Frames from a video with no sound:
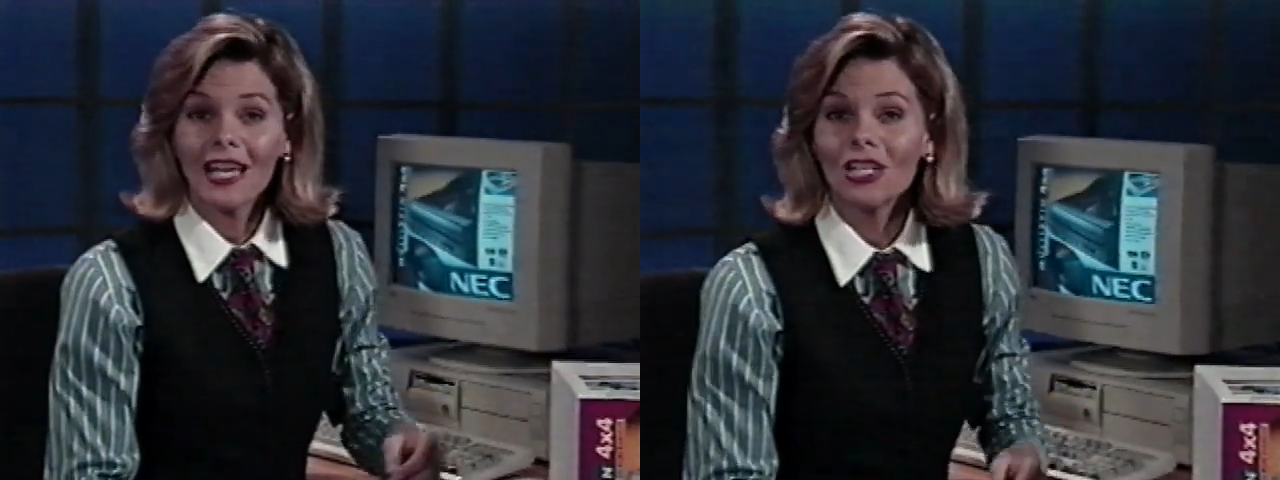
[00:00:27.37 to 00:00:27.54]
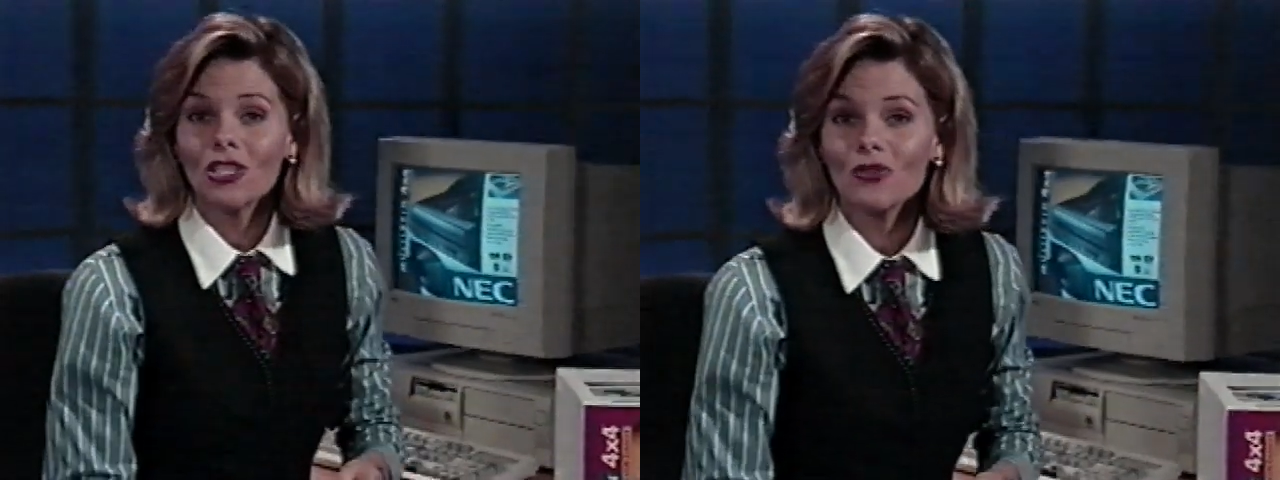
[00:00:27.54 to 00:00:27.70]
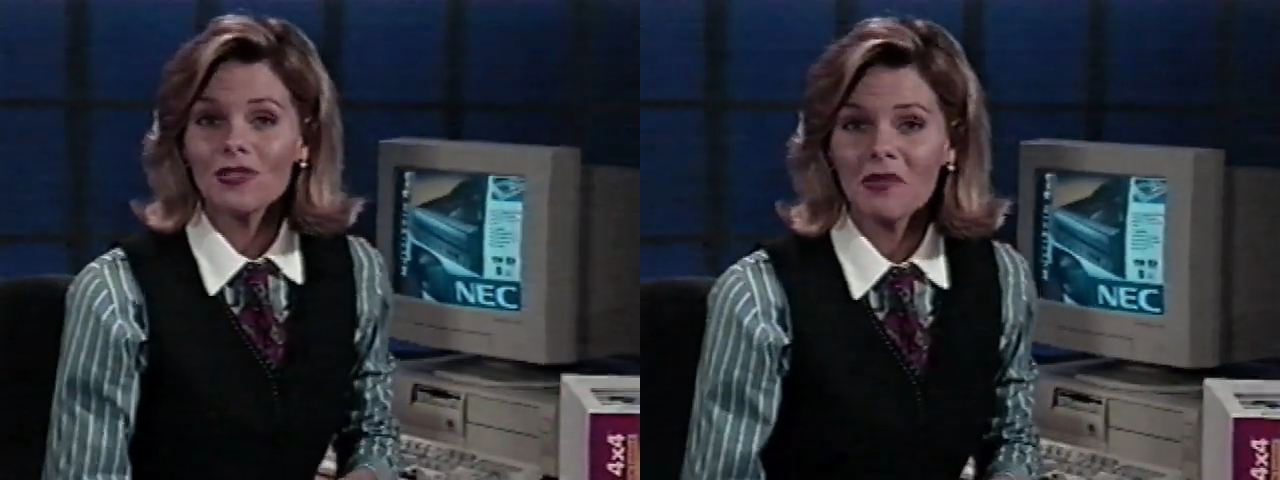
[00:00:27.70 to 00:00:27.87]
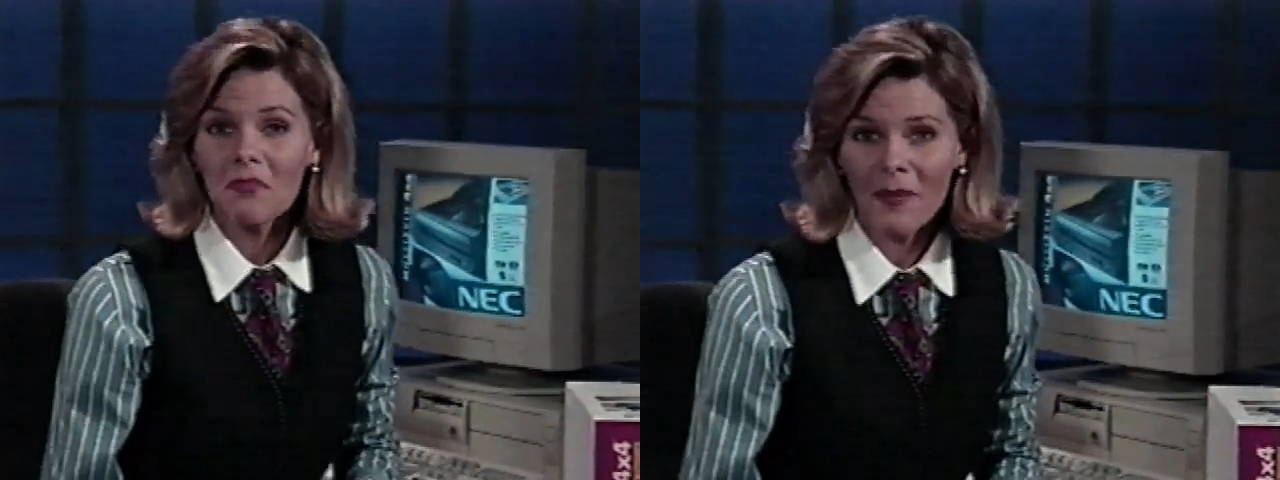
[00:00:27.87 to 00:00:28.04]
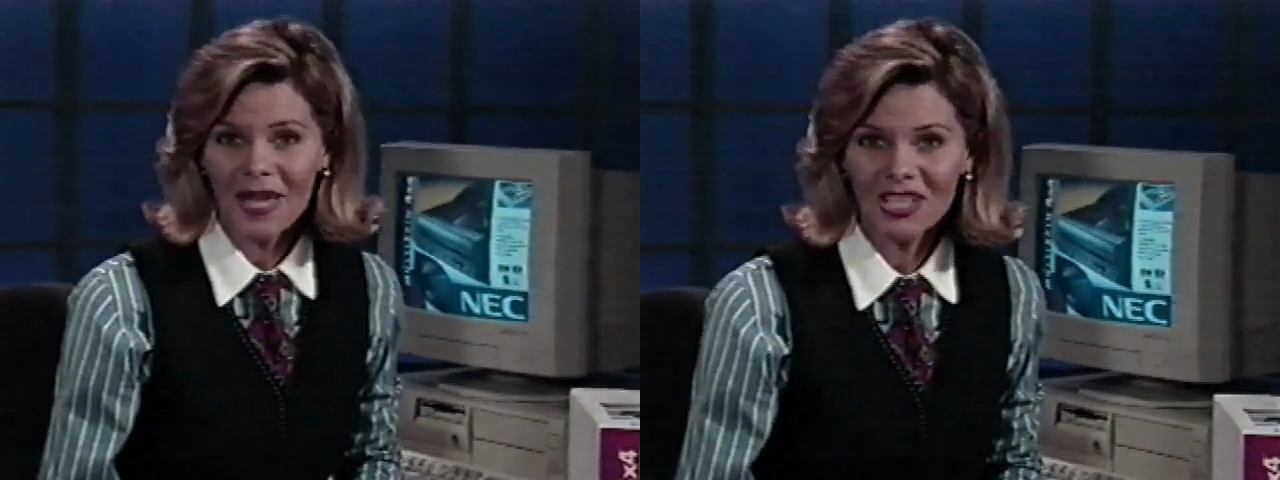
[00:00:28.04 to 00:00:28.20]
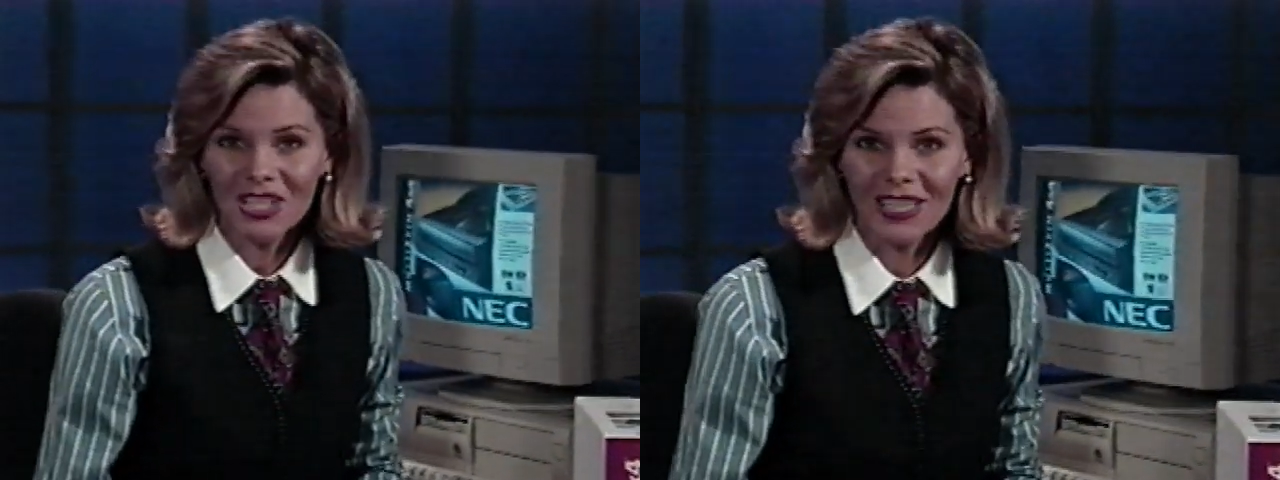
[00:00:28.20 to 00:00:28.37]
a new
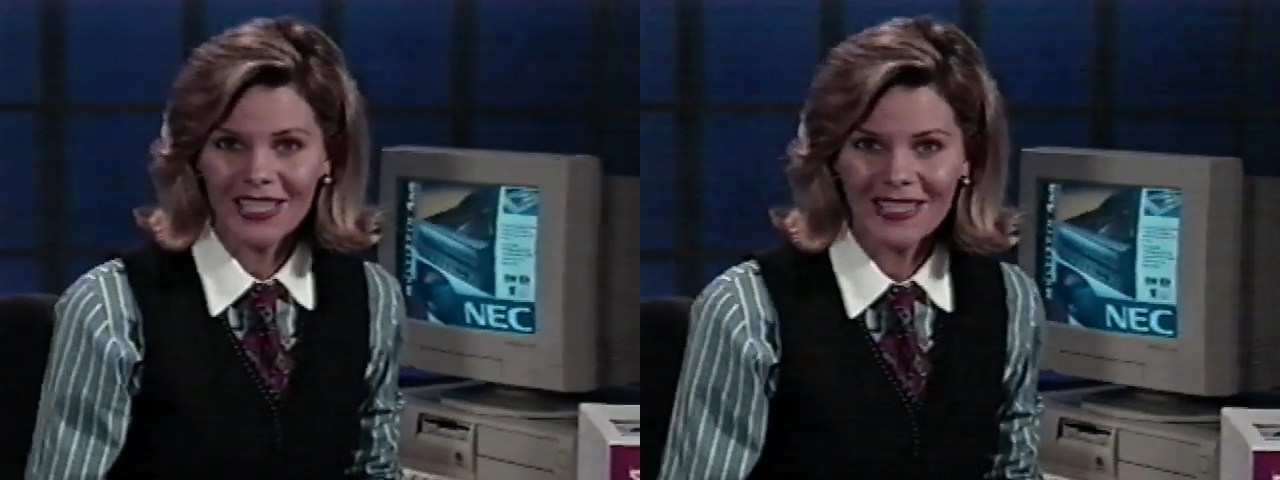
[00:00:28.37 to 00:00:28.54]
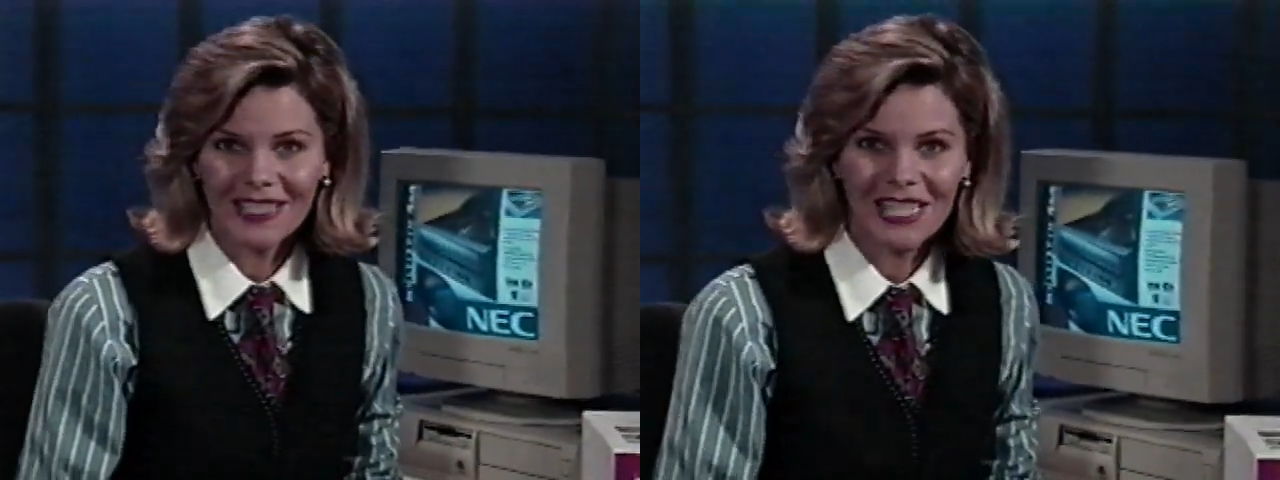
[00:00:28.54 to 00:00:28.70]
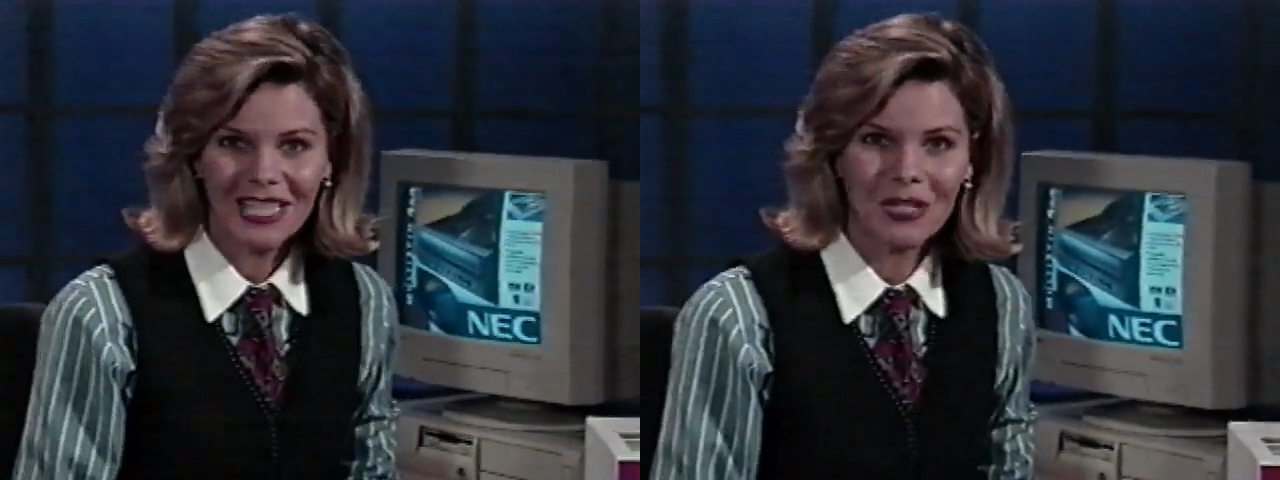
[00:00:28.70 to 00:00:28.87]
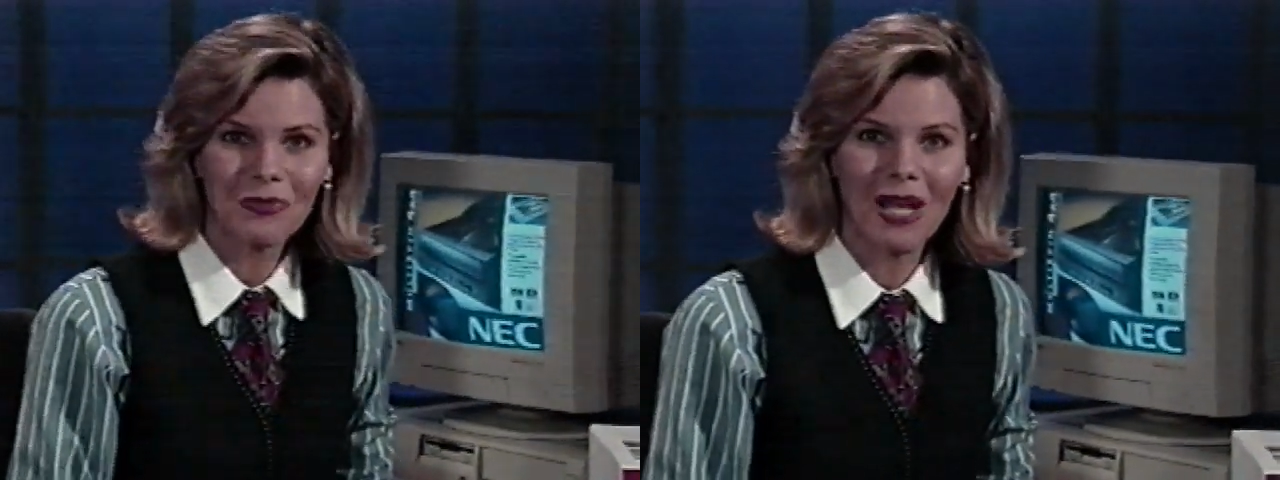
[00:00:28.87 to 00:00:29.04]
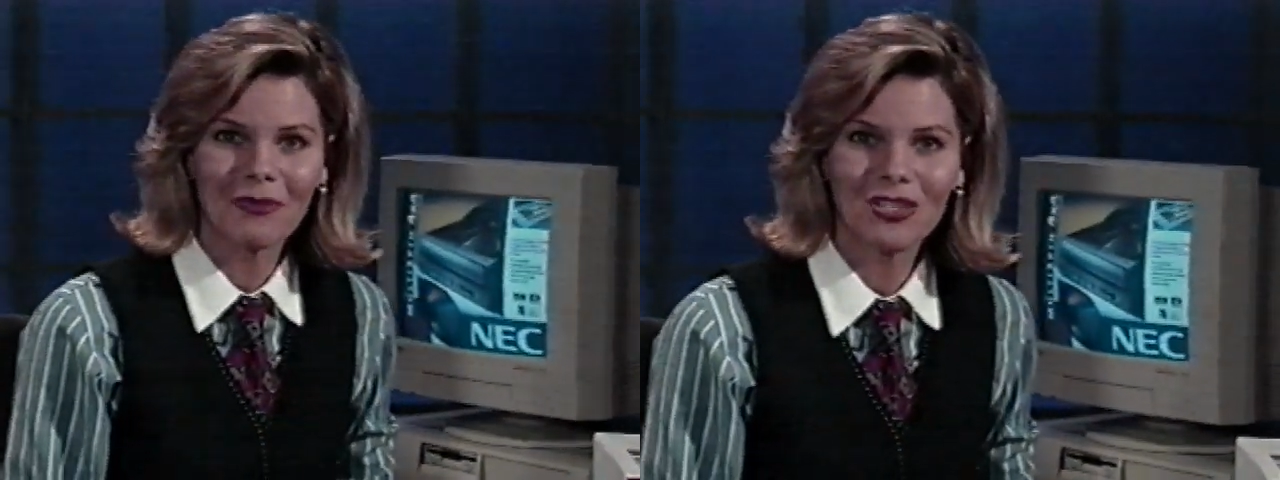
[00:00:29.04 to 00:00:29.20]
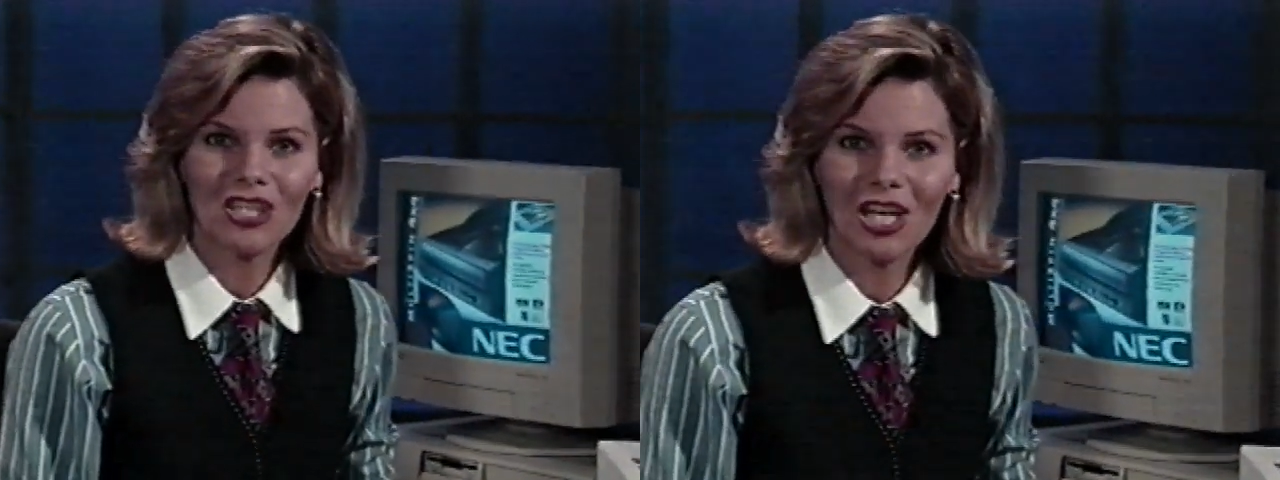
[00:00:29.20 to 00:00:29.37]
dimension in
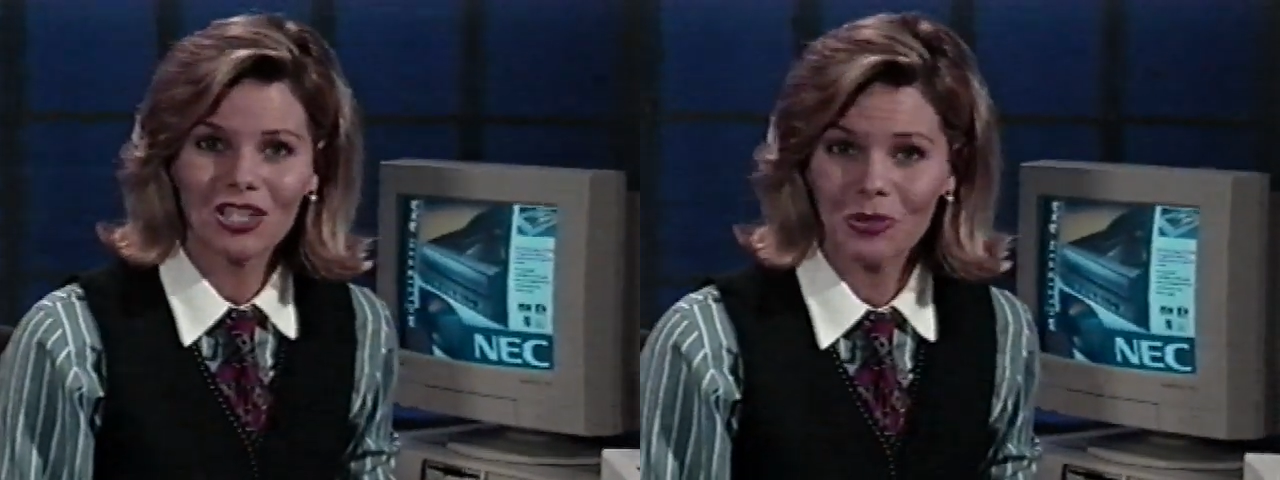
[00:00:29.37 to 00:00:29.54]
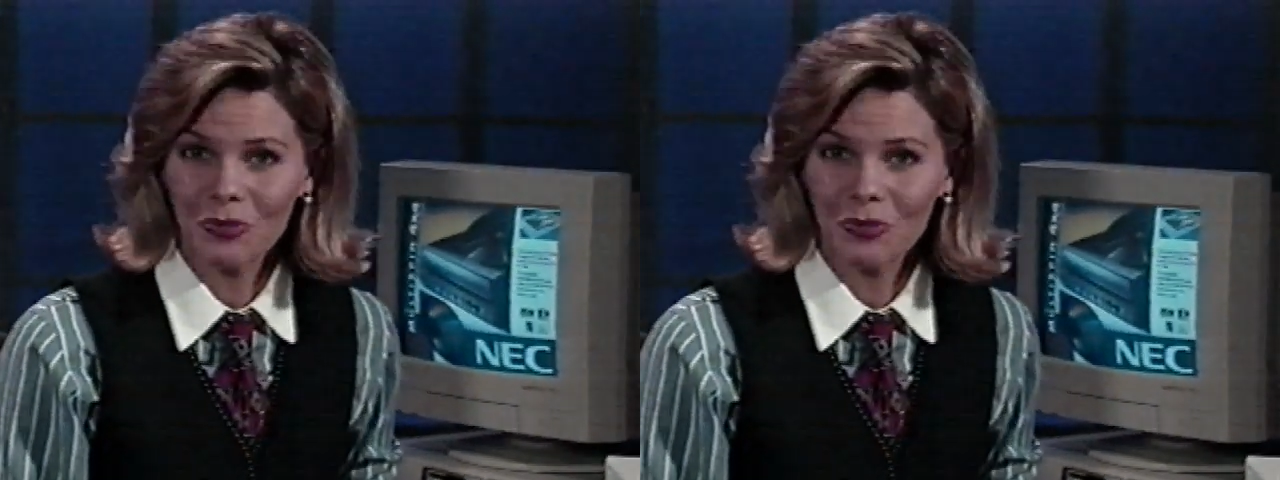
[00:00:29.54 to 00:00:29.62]
CD-ROM changer